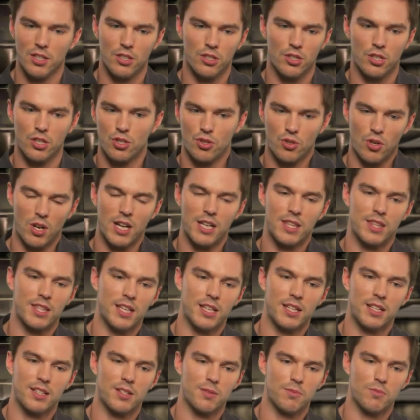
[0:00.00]
to try
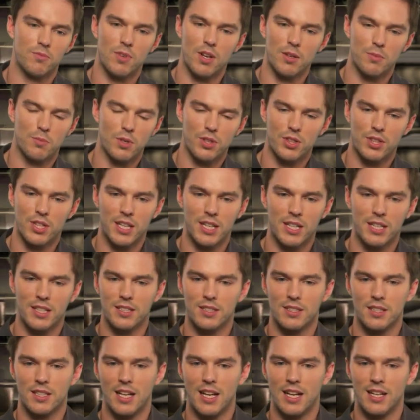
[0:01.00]
things and run with
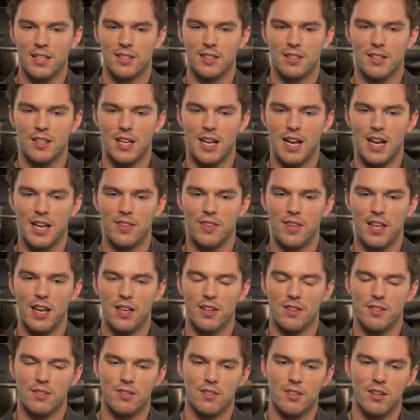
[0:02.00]
things and and
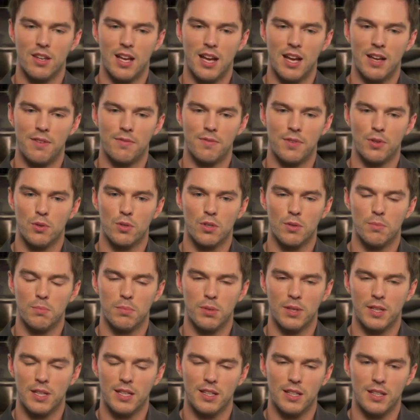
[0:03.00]
then and feel
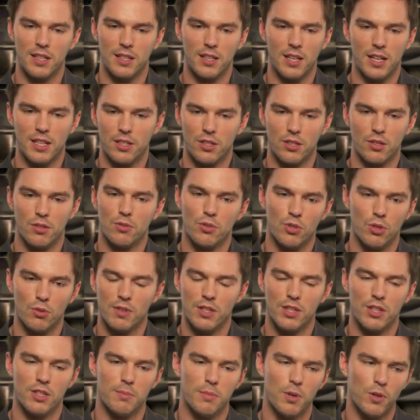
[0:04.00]
completely like you're
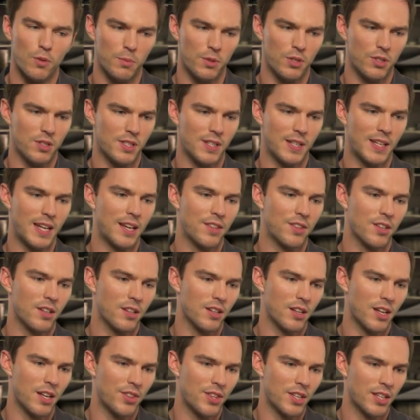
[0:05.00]
in the moment together.
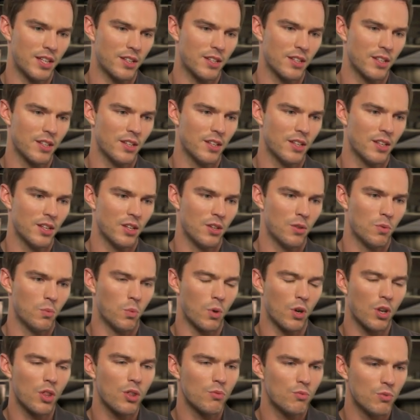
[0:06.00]
I think
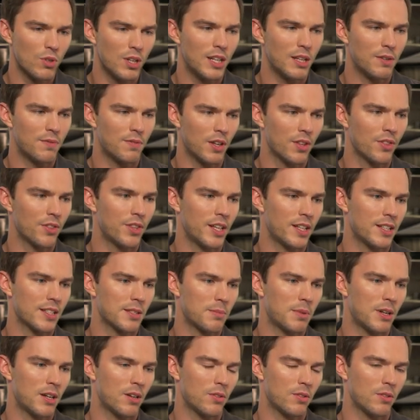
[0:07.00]
one of the really fun things
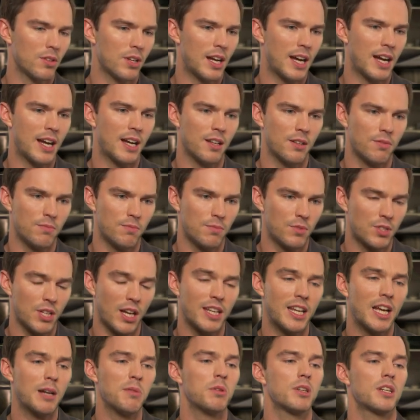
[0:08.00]
about our
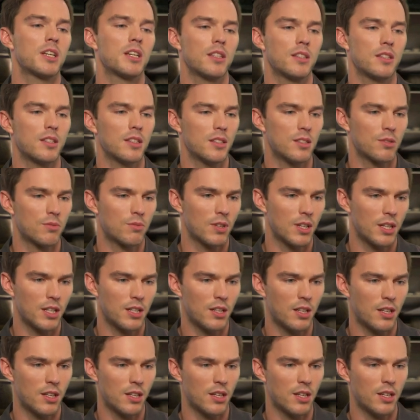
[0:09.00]
dynamic in this rela-
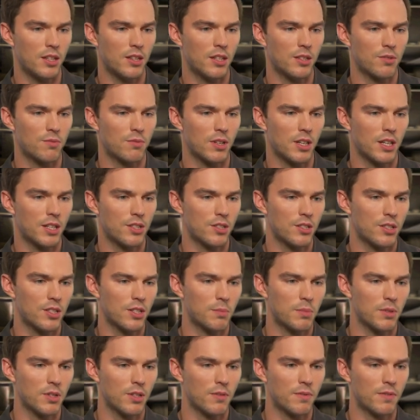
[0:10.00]
in this
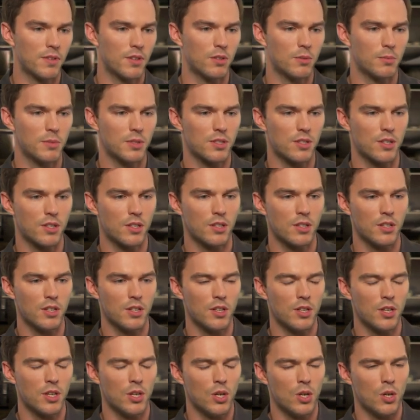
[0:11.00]
relationship in the film is that
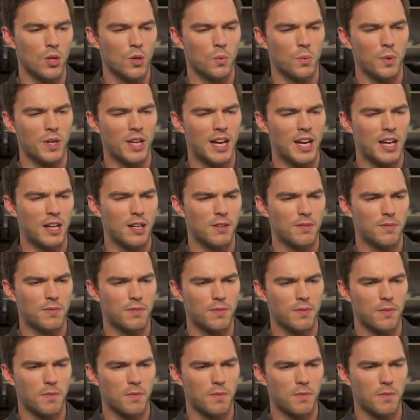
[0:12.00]
we have,